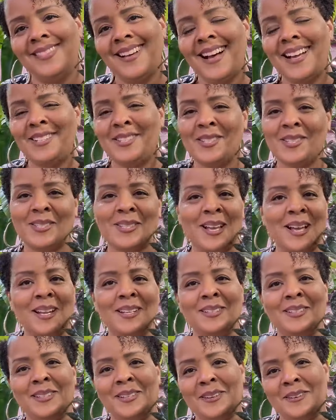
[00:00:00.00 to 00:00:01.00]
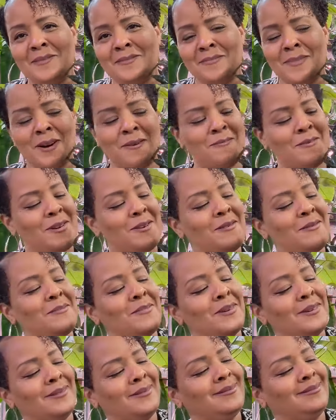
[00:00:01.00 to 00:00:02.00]
I love my
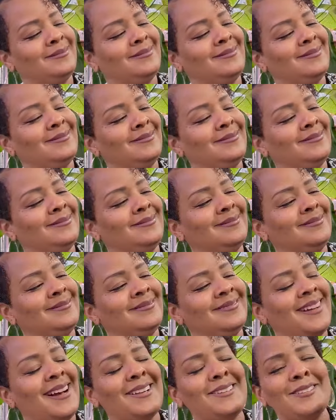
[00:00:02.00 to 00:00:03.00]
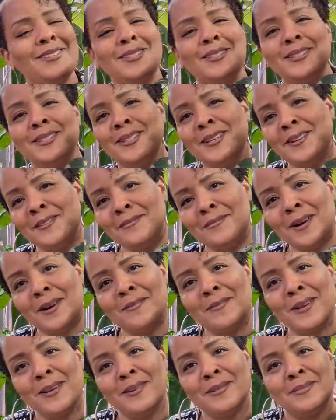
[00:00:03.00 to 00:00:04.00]
Wilbur. I just love my
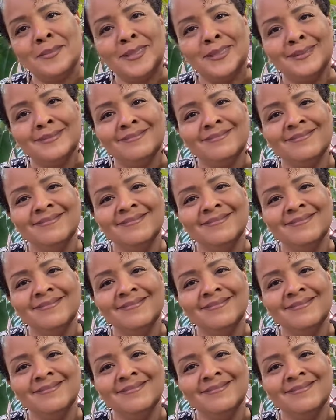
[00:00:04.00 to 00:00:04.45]
Wilbur.